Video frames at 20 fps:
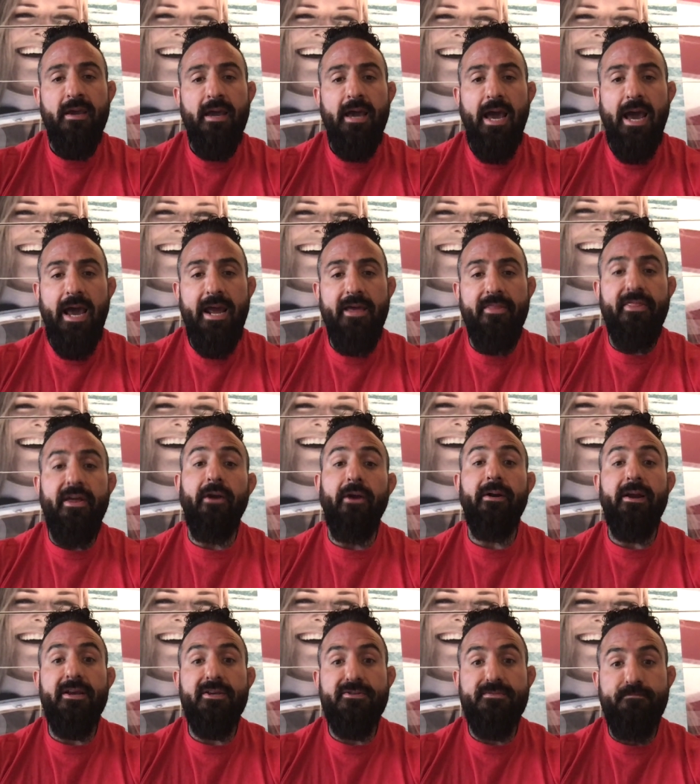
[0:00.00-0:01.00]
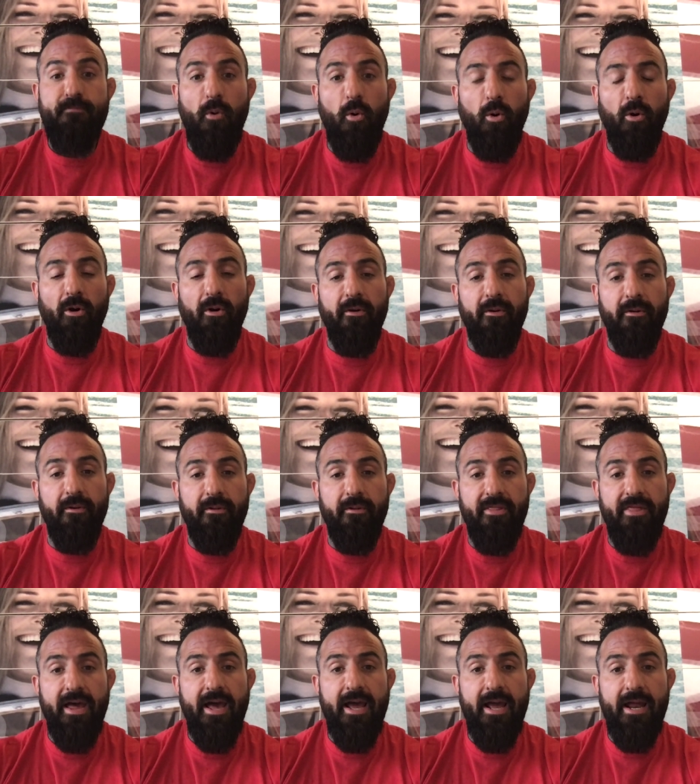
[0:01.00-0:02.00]
hey, there is more
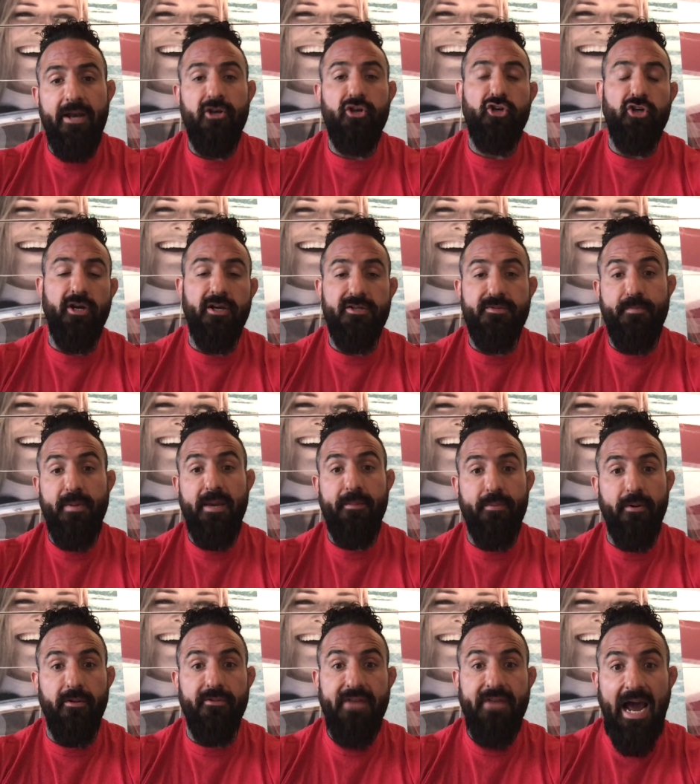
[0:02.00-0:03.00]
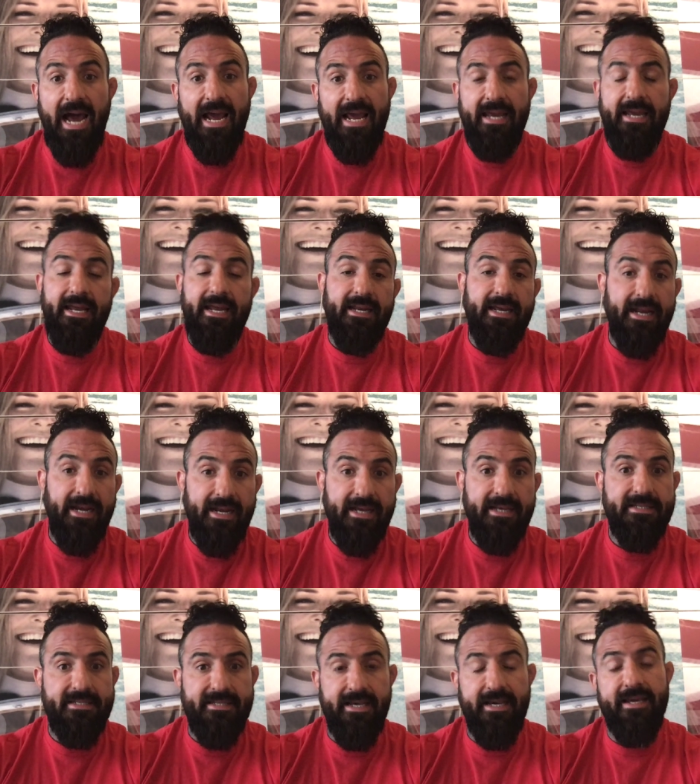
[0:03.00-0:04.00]
than just people dying and getting
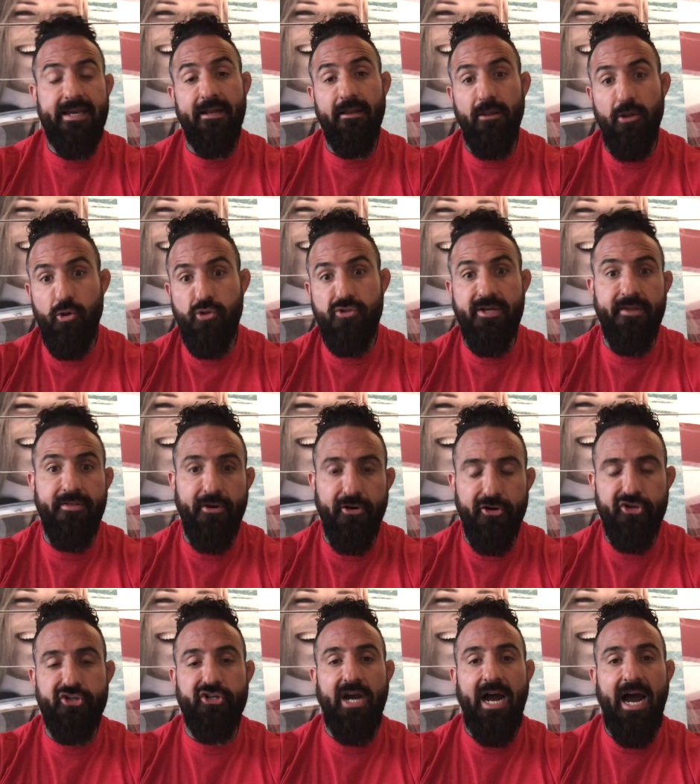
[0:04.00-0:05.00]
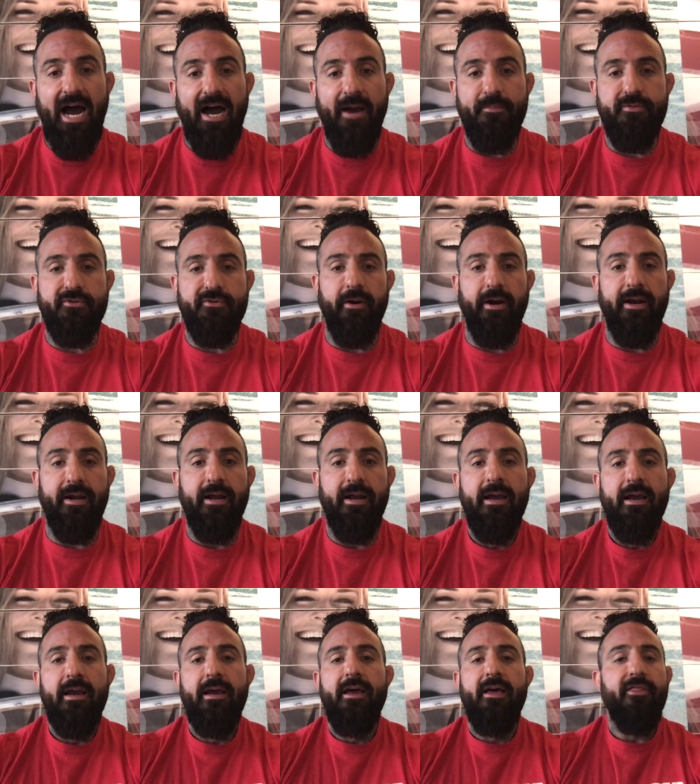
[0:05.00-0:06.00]
sick and losing their jobs, right?
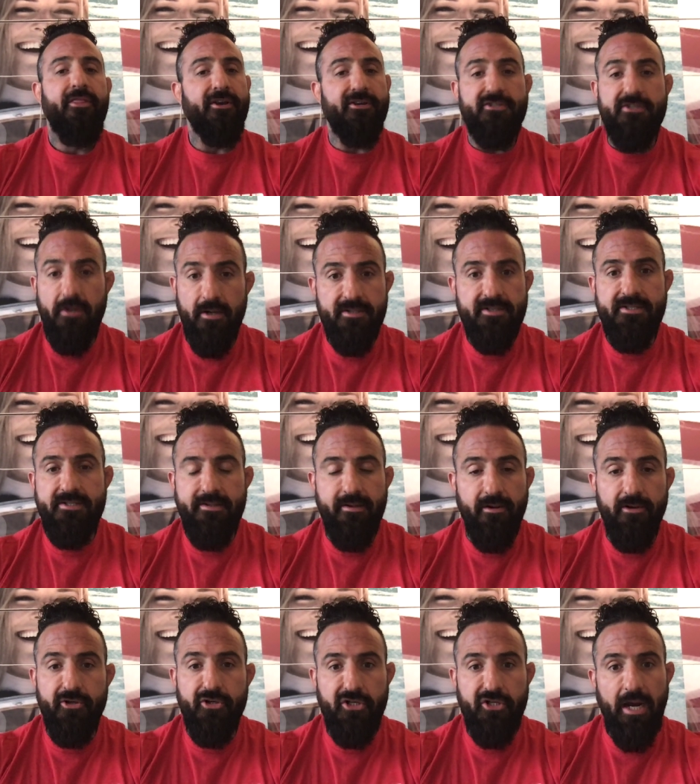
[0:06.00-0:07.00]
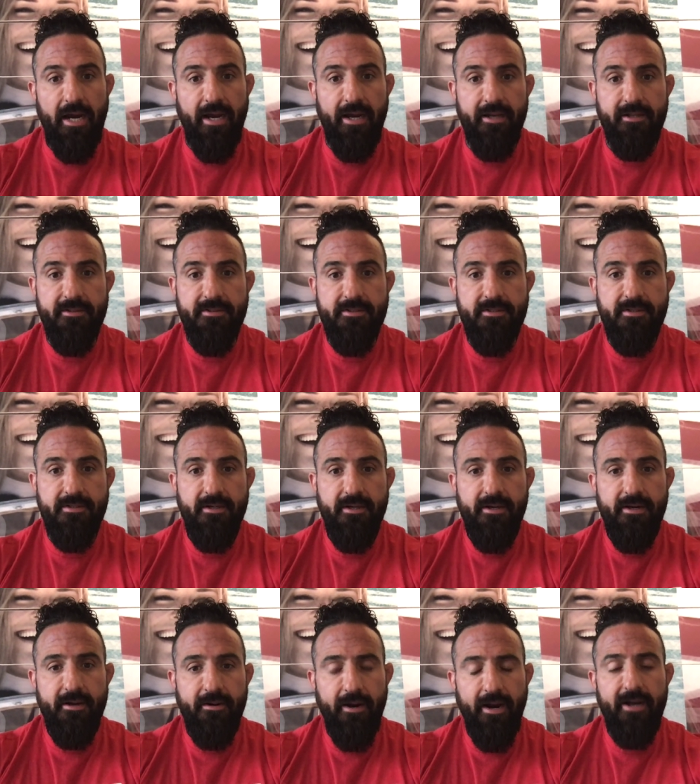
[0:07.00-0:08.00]
The sun still shines.
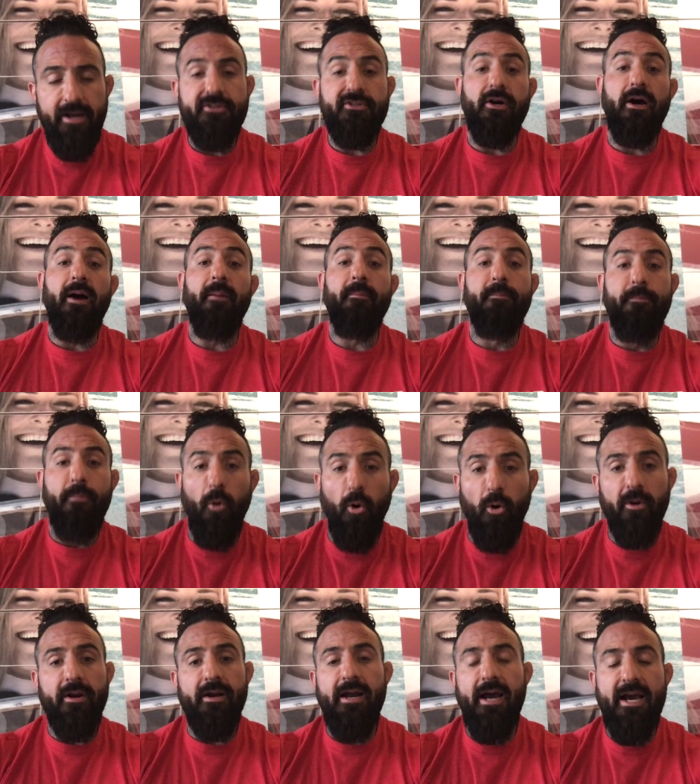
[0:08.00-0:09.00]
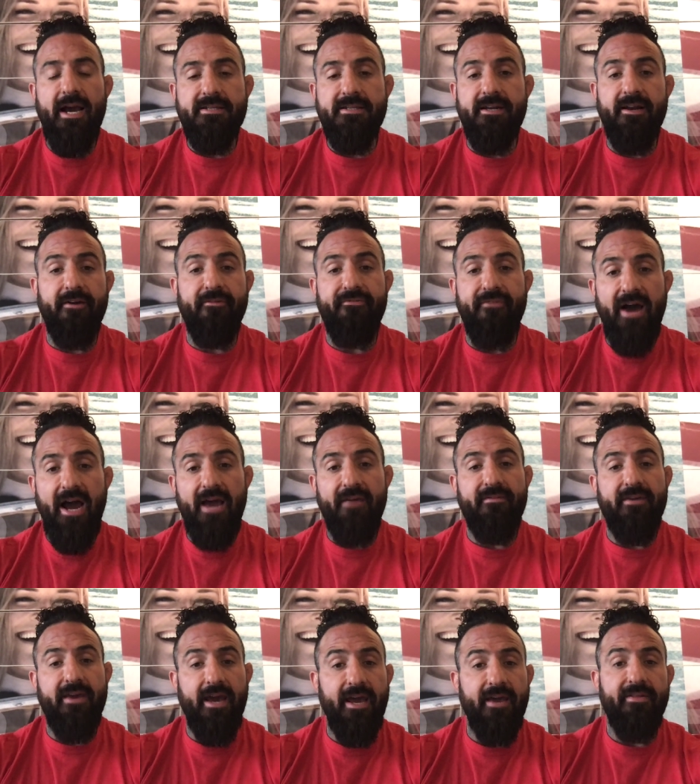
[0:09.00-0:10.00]
Right, so I'm organizing a
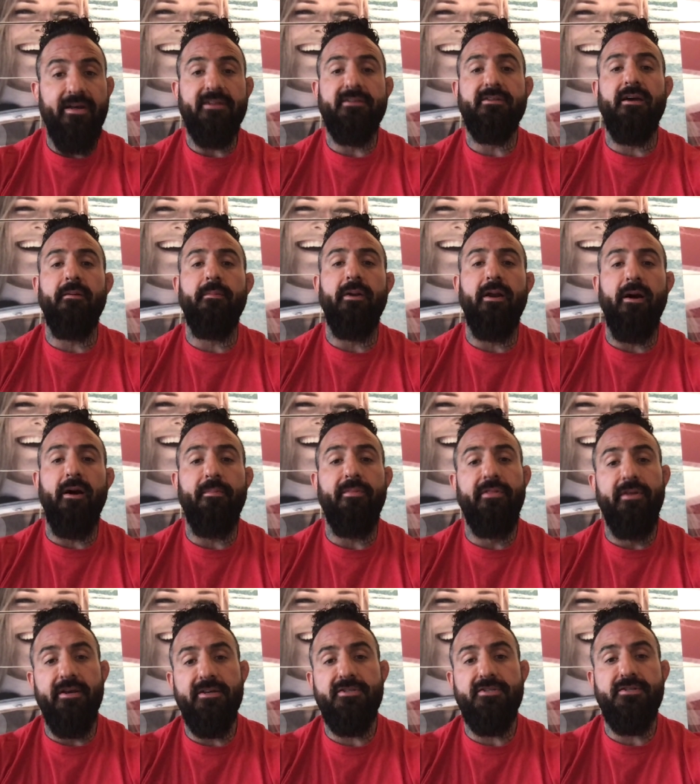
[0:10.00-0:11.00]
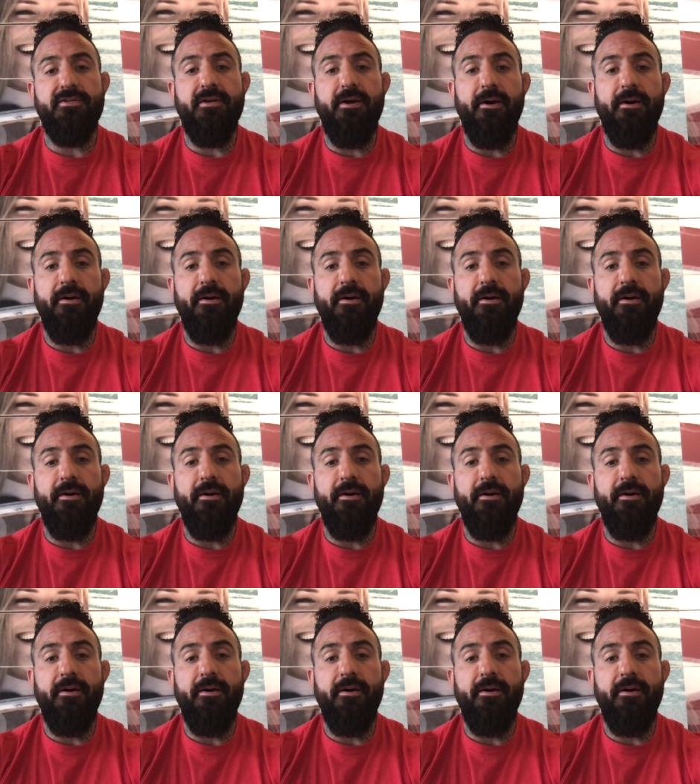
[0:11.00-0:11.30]
5K that's coming up this